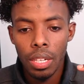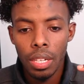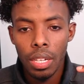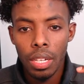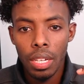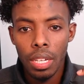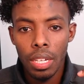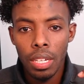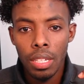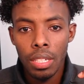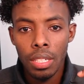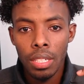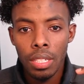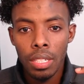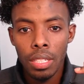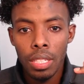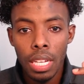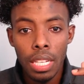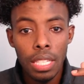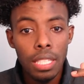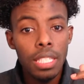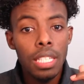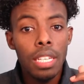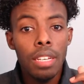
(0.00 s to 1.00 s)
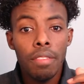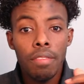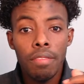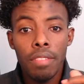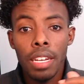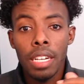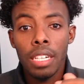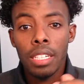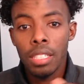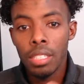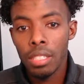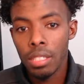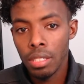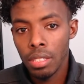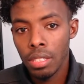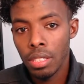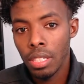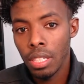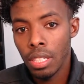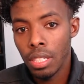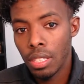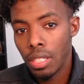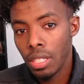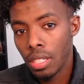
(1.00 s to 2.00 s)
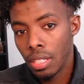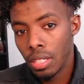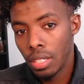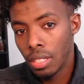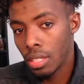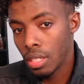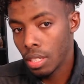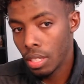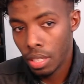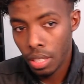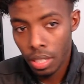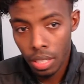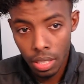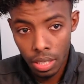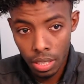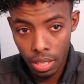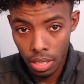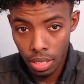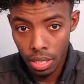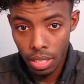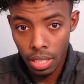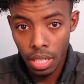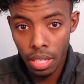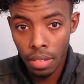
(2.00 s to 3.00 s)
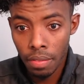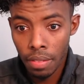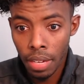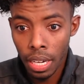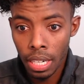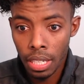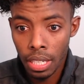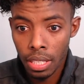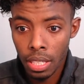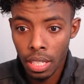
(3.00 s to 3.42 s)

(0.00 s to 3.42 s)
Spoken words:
And that's the effect. It's the effect.